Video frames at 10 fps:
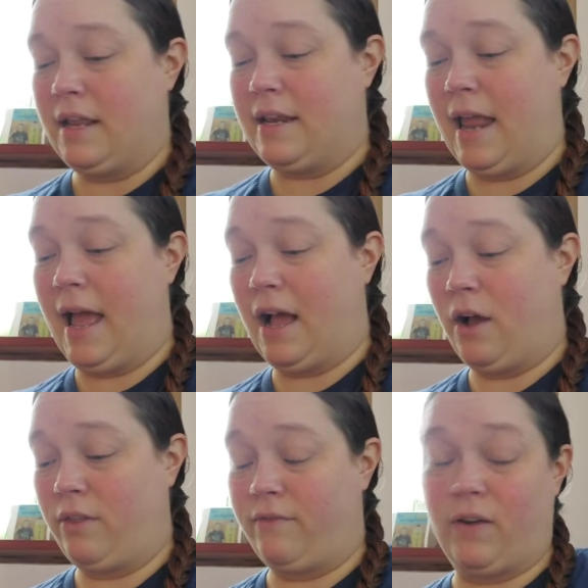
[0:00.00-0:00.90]

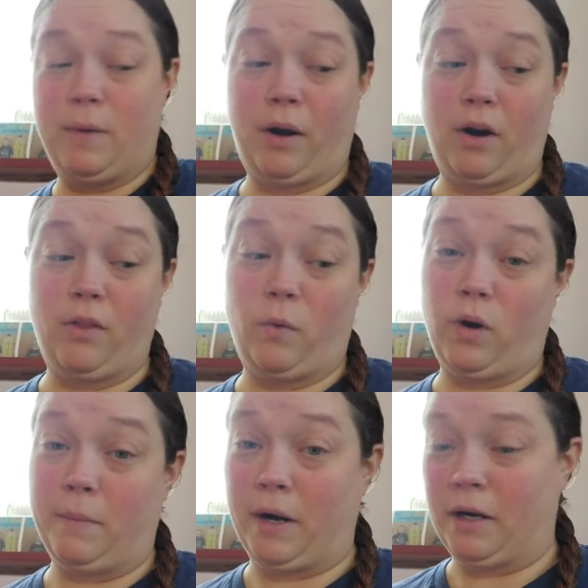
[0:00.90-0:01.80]
Now the fun part, the
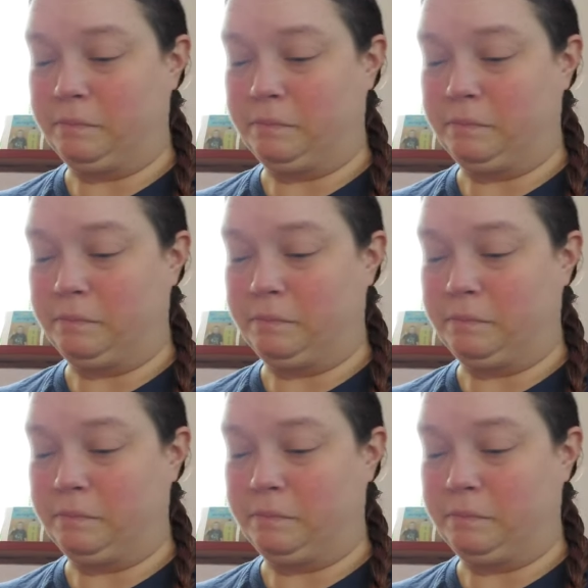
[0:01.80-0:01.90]
warmer.